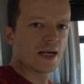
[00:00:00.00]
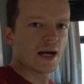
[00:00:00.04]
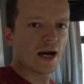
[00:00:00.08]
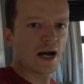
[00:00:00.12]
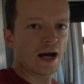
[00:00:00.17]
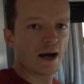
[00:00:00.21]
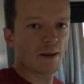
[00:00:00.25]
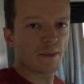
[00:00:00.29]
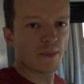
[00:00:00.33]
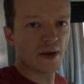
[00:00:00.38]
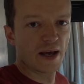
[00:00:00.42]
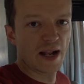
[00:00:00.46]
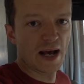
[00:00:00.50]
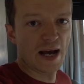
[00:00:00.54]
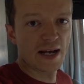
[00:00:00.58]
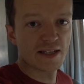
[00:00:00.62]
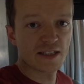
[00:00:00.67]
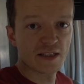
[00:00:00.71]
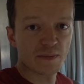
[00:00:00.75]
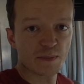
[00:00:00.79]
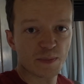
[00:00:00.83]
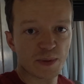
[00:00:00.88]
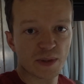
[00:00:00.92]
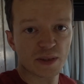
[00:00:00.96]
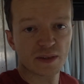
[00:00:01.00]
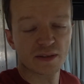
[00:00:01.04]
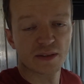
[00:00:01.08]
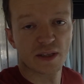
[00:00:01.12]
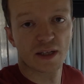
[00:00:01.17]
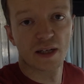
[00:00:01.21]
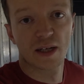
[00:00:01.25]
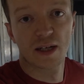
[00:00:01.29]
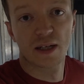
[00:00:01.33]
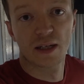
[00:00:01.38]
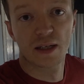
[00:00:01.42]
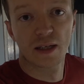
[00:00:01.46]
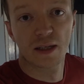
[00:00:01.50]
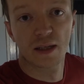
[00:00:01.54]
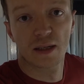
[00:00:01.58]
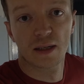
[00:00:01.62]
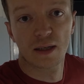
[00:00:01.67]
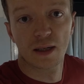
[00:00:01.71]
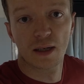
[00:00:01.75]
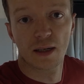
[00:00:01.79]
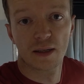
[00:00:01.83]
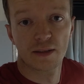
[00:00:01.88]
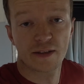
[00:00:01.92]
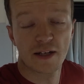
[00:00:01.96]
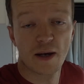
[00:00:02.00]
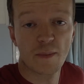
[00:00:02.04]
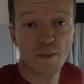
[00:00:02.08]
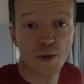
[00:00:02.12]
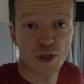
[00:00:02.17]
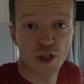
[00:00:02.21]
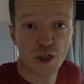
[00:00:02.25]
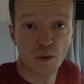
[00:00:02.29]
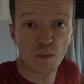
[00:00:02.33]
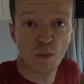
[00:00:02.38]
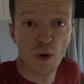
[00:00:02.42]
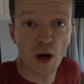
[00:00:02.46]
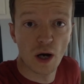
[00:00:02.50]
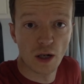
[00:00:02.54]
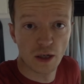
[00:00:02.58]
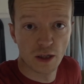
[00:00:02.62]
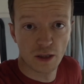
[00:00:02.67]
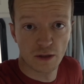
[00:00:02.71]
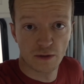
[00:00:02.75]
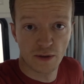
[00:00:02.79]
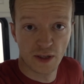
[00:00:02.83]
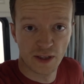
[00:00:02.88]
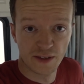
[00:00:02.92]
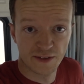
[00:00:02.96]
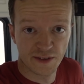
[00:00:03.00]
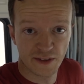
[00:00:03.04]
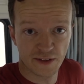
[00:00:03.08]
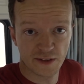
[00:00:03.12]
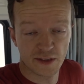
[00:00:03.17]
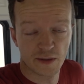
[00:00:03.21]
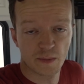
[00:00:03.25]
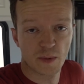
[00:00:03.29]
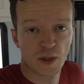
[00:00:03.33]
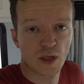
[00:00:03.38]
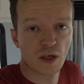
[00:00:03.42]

It has a built-in a temperature monitoring system.